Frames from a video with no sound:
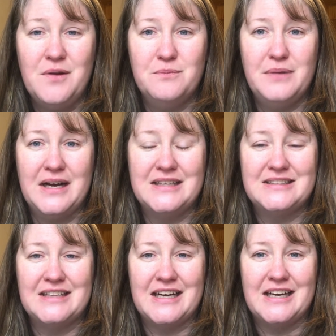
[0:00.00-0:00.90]

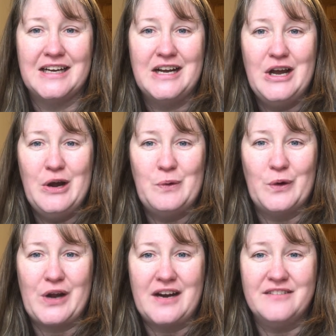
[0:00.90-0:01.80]
but
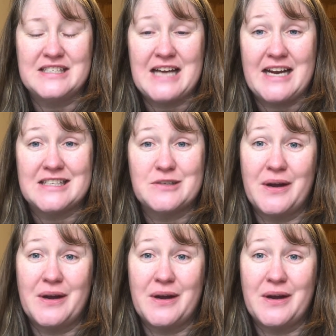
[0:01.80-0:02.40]
we're kind of excited.